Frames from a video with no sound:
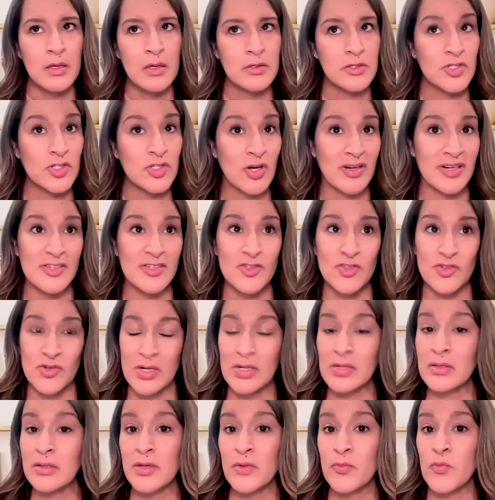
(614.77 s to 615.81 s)
started
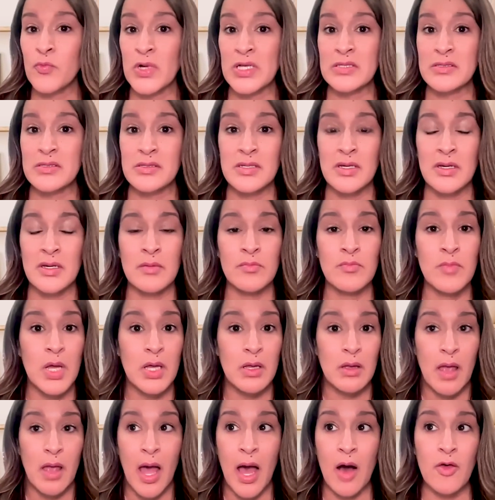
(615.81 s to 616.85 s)
struggling with some
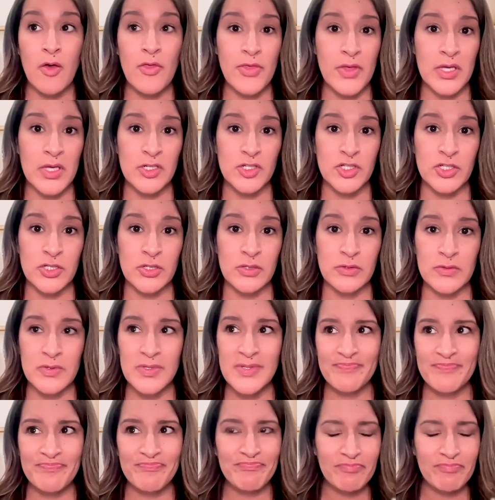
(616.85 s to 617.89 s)
health issues